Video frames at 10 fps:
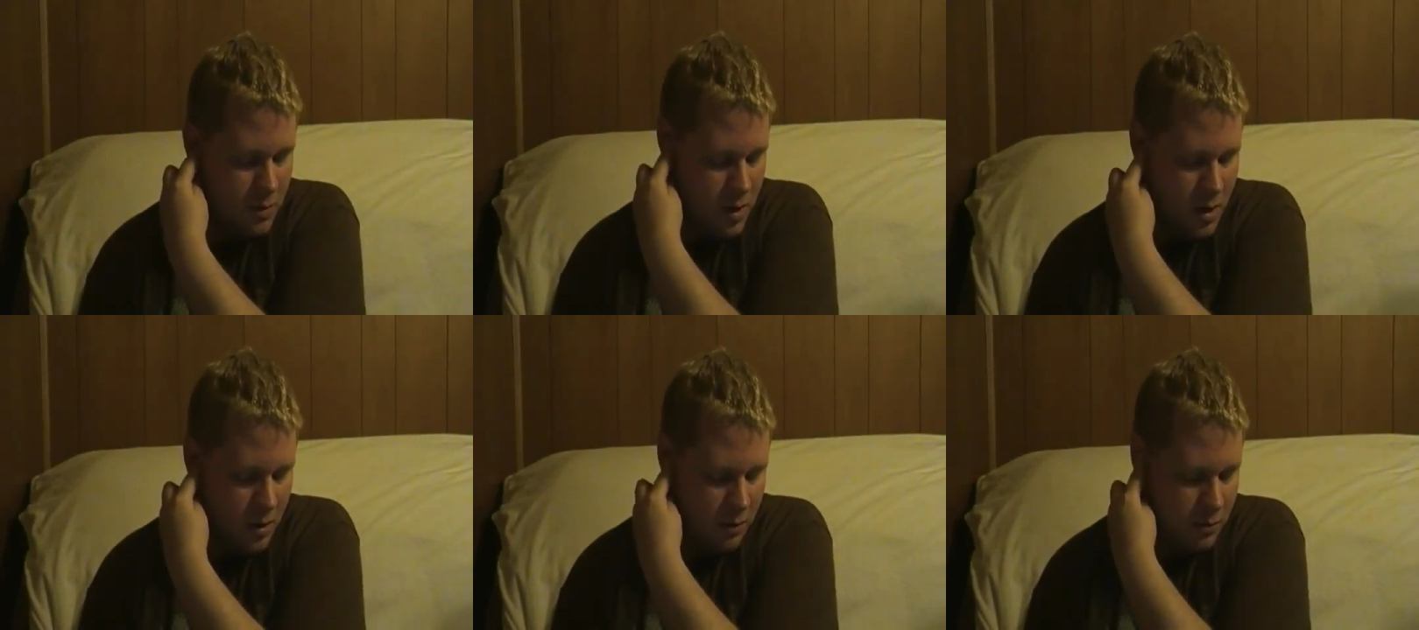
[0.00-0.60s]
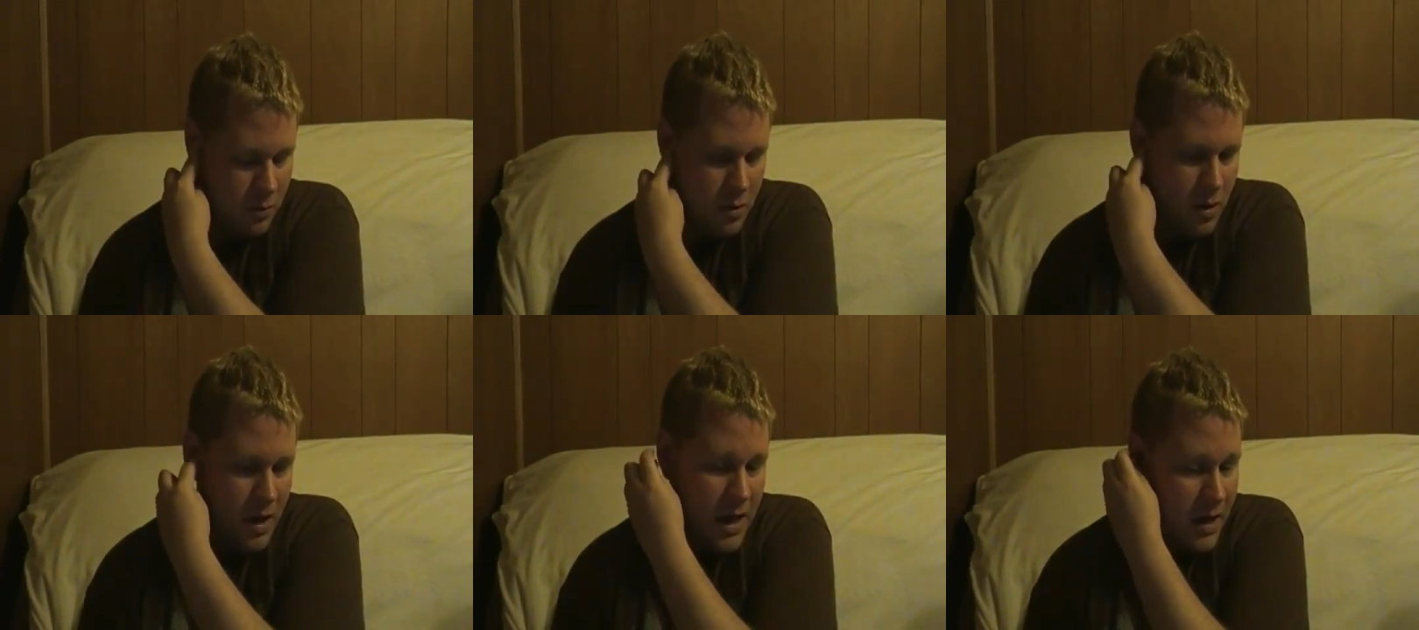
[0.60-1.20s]
you know,
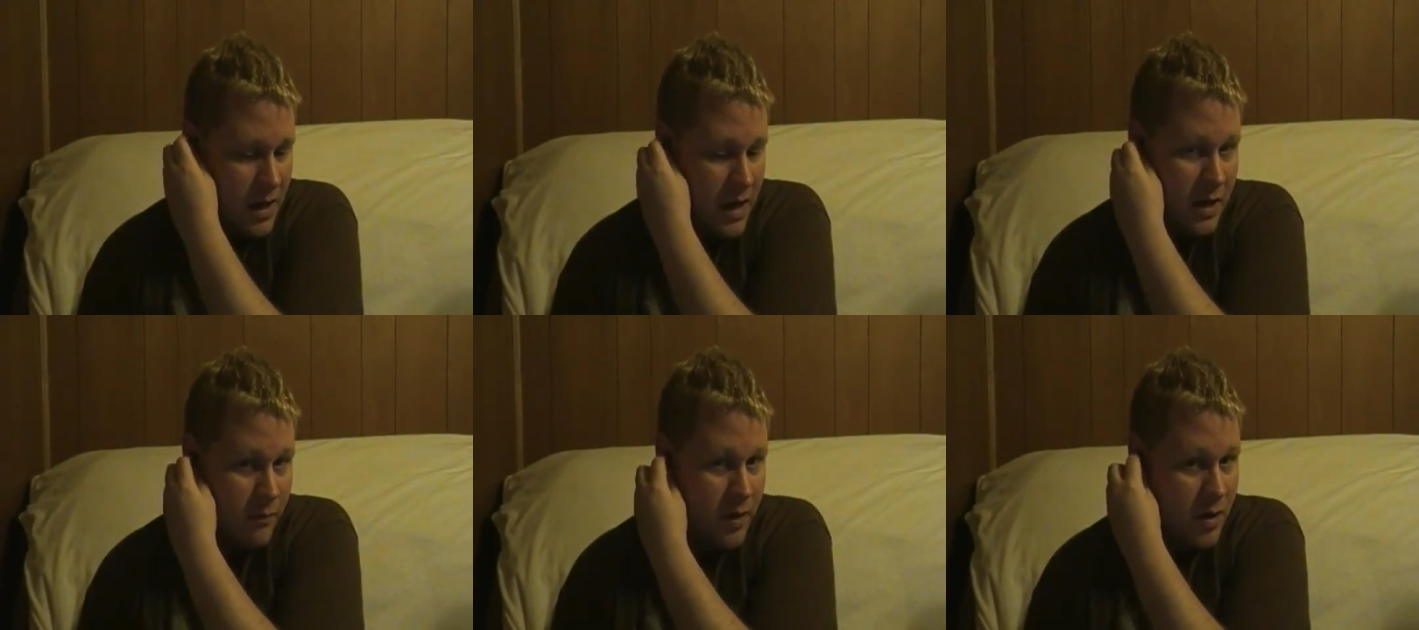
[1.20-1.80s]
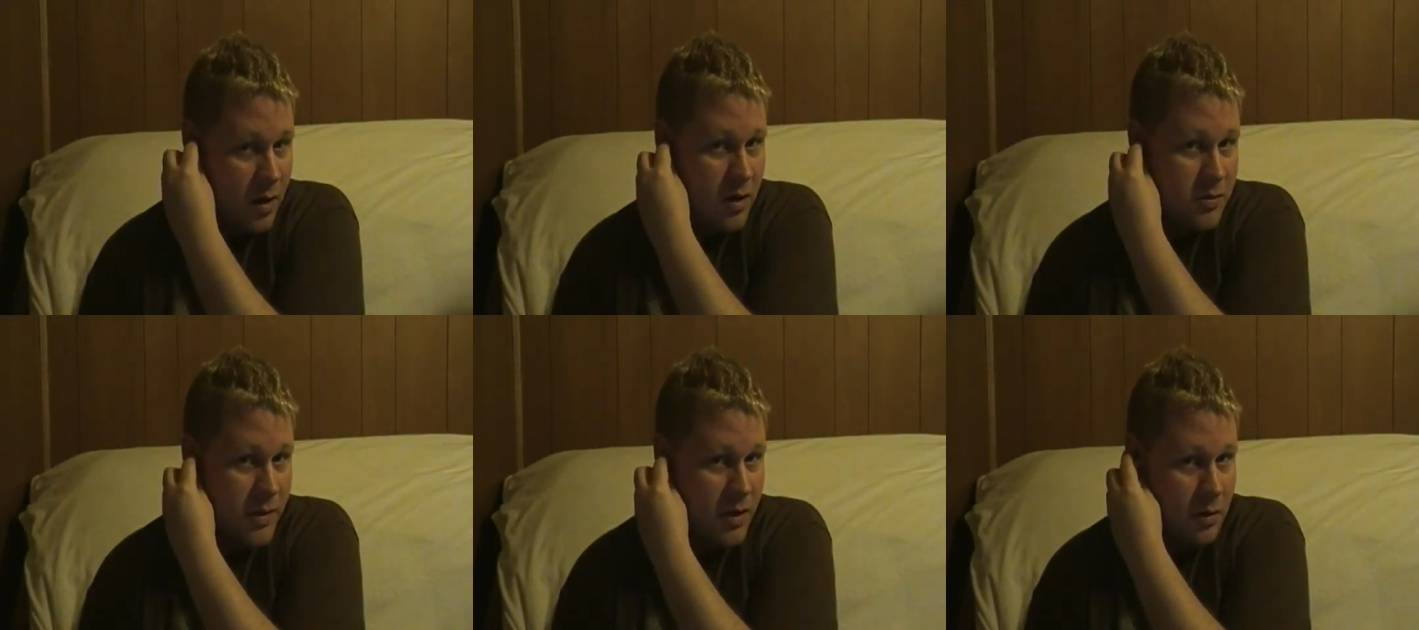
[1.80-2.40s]
he he give them
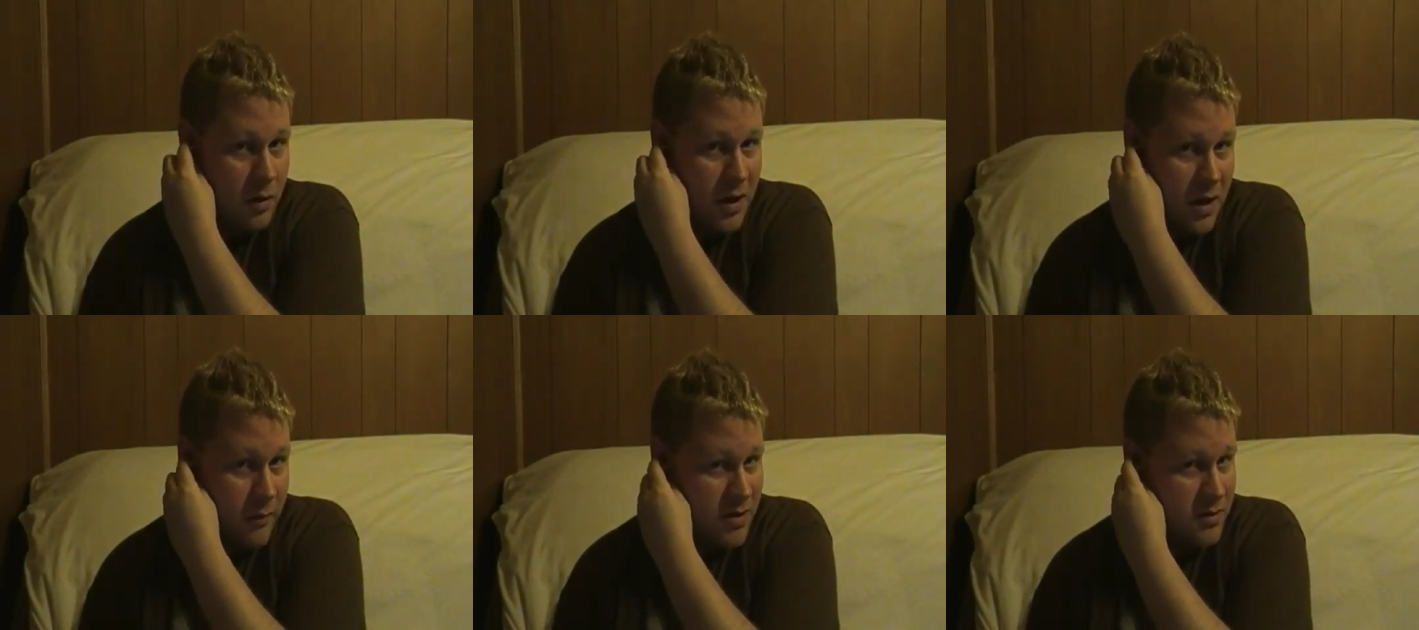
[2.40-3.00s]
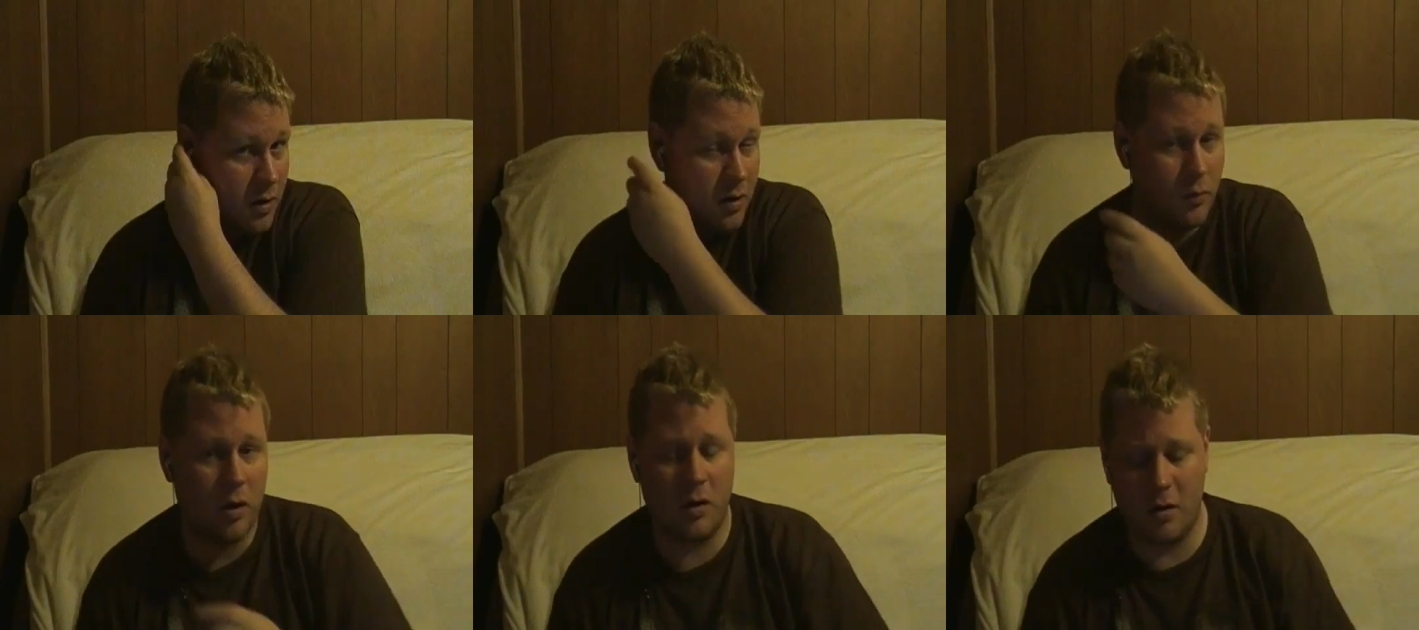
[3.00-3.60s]
encouragement, or he give them a
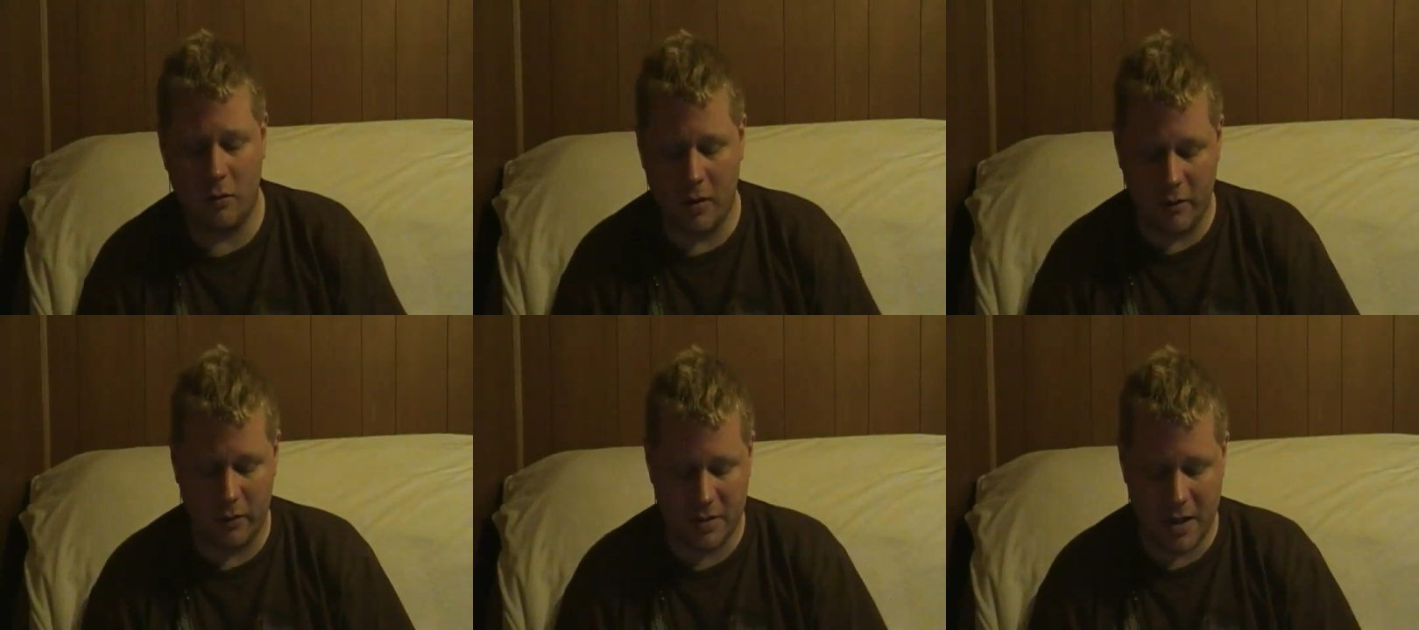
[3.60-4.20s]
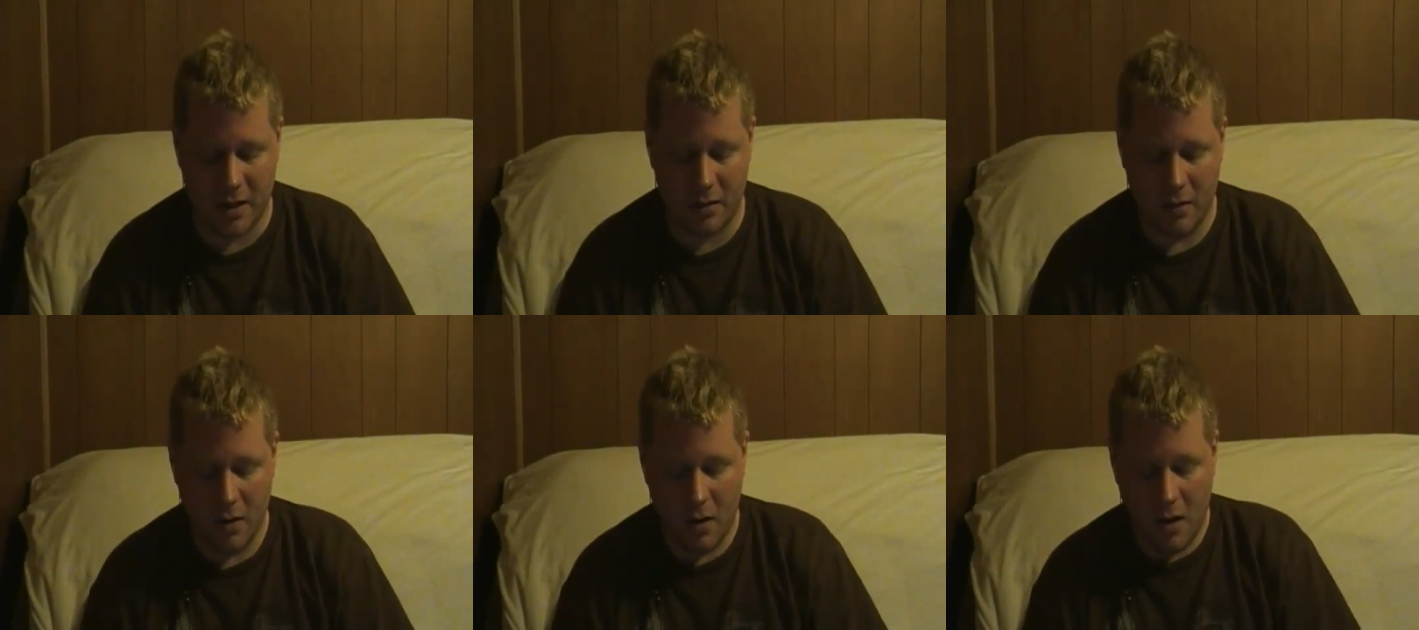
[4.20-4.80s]
stern word, or whatever was needed.
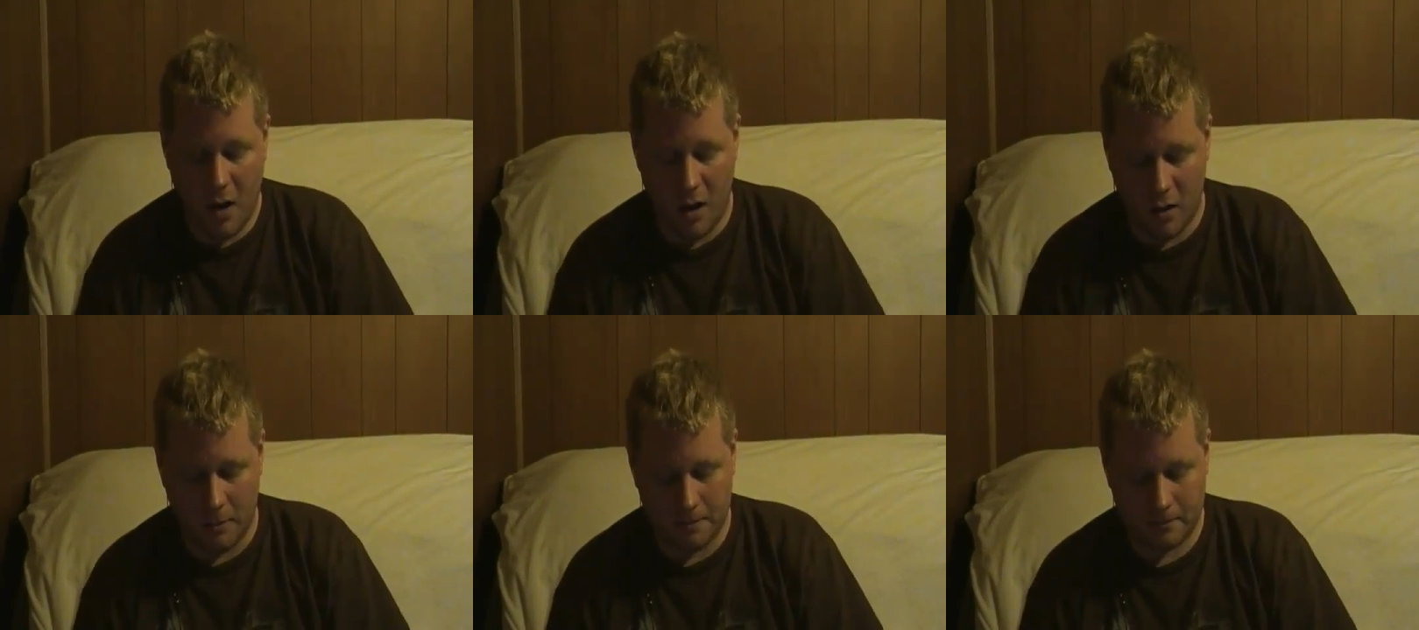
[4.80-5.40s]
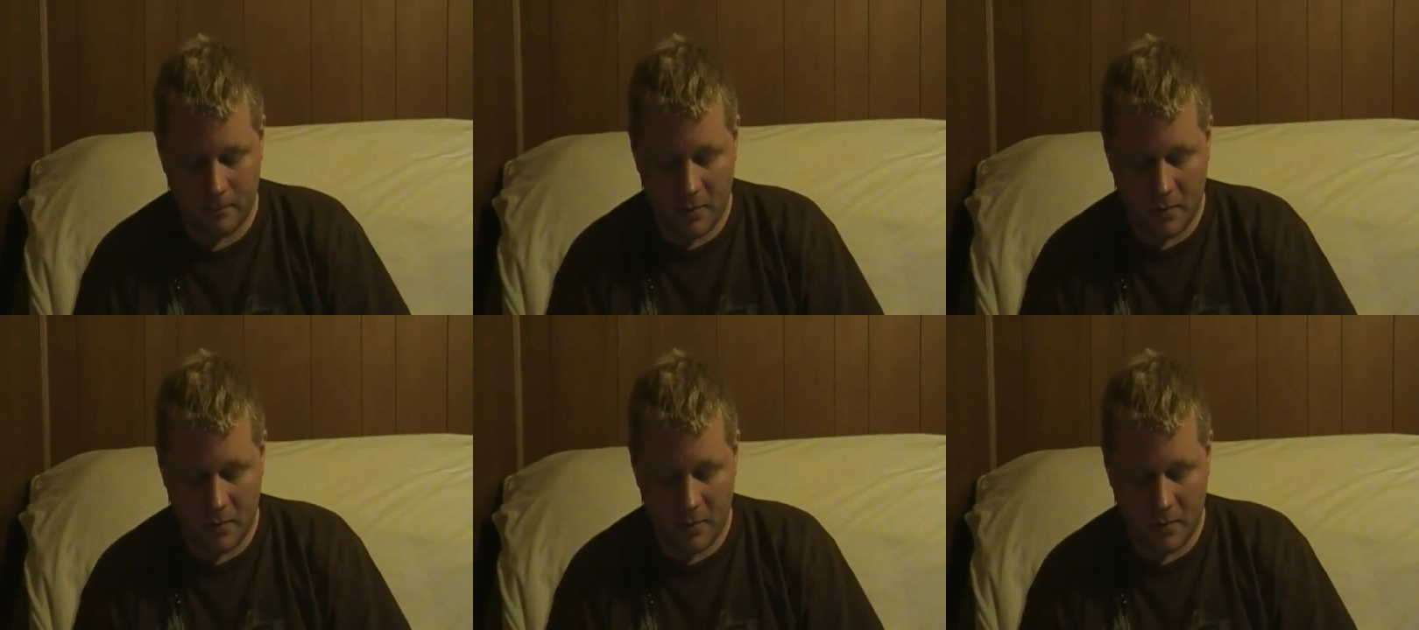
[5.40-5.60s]
Um,